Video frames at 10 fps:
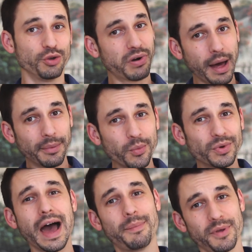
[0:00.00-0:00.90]
you probably
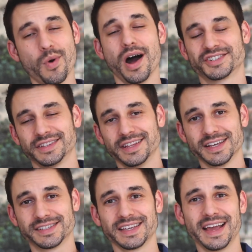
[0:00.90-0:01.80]
would not be watching
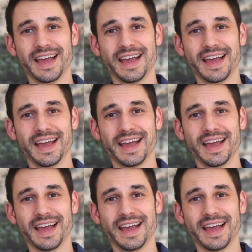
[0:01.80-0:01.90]
this.